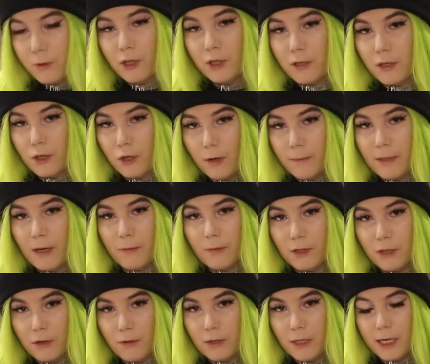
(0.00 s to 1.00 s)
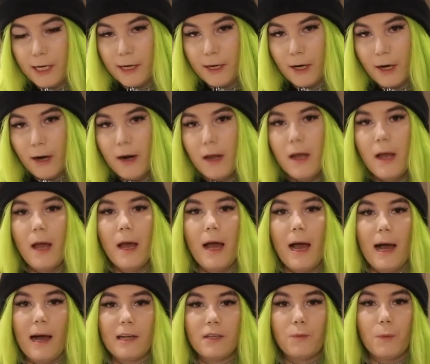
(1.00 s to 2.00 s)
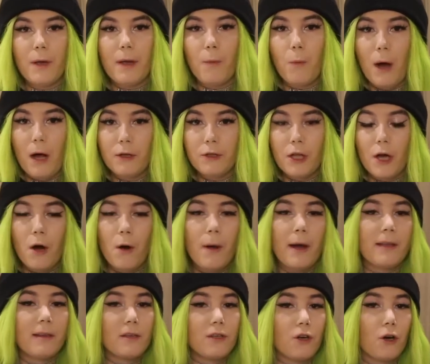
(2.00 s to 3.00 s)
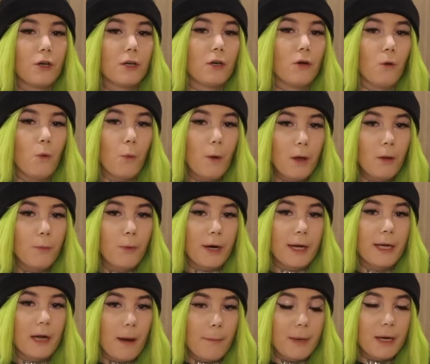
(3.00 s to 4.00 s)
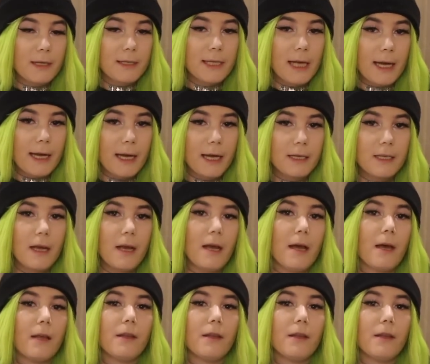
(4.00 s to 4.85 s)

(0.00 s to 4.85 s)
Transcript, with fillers: which is the term that was used here, as we well know, and this article will bring it up in a second.